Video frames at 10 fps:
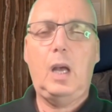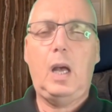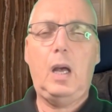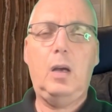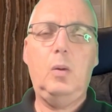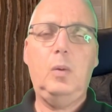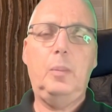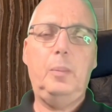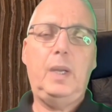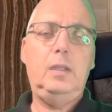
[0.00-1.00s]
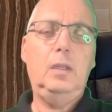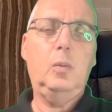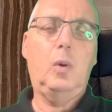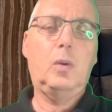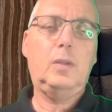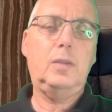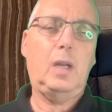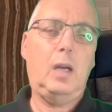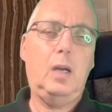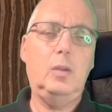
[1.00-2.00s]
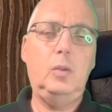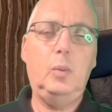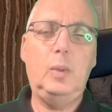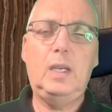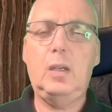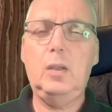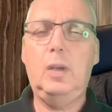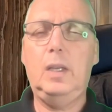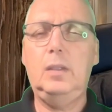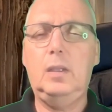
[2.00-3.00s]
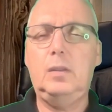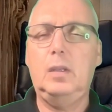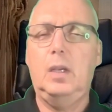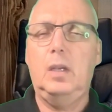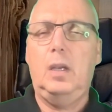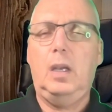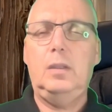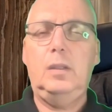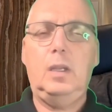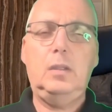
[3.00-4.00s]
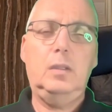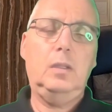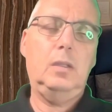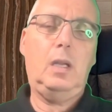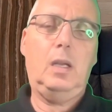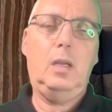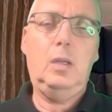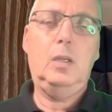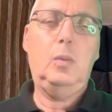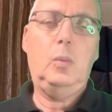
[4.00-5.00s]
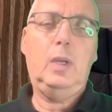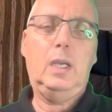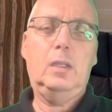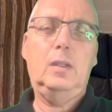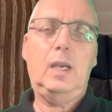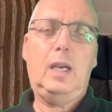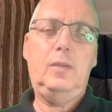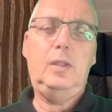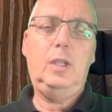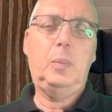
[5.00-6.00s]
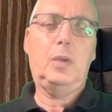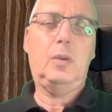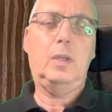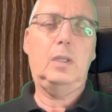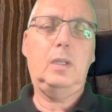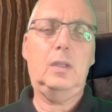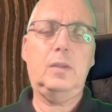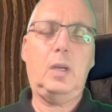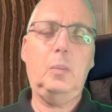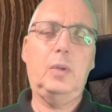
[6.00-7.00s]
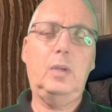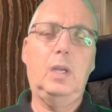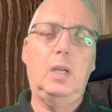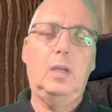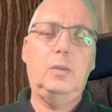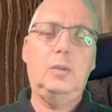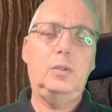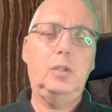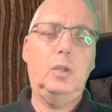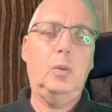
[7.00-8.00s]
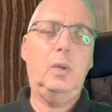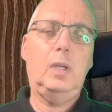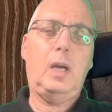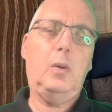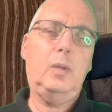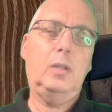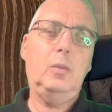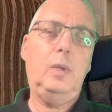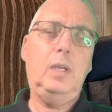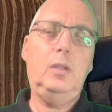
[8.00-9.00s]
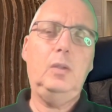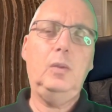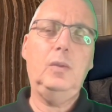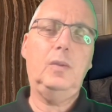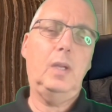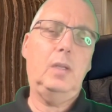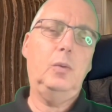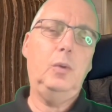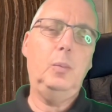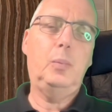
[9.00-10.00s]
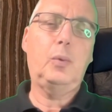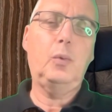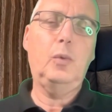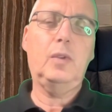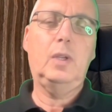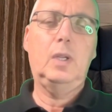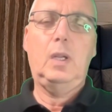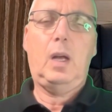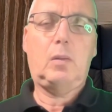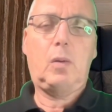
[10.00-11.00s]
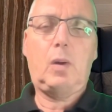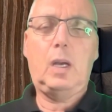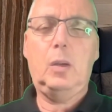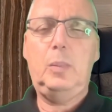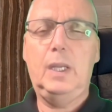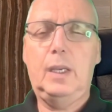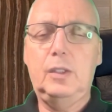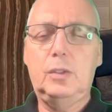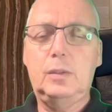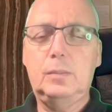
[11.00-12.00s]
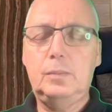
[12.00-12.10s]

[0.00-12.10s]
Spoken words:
how embedding works, how do we calculate it, and then we can dive deeper in an example to show how can we use that to improve our RAG application.